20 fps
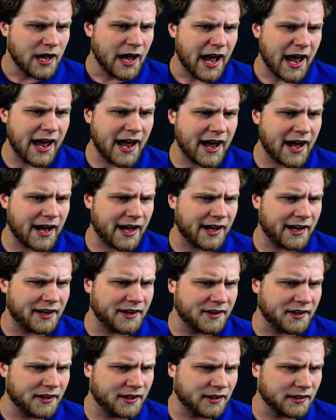had,
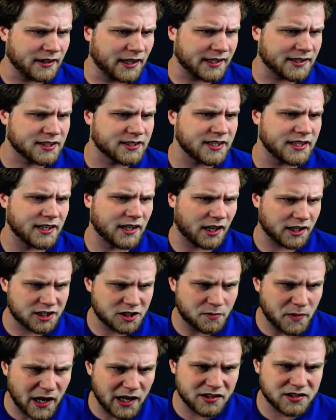let's see, a
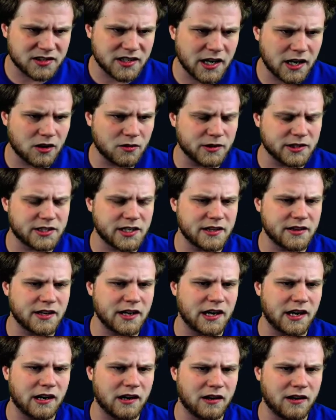Spell Snare was in
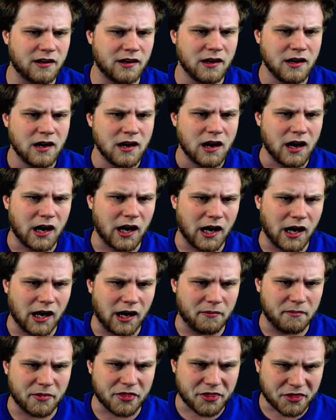there,
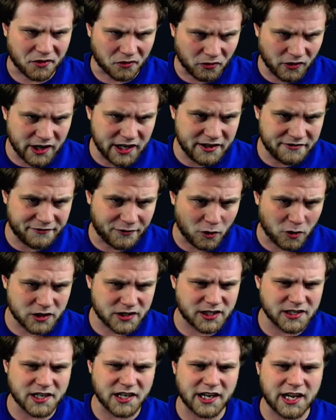3
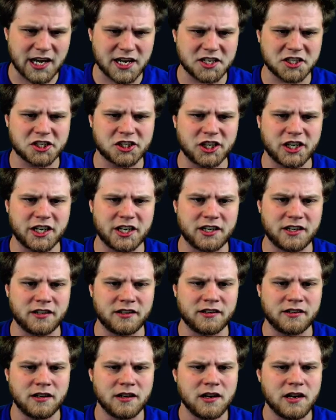Force of
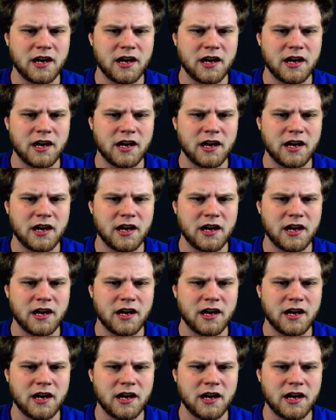Negation,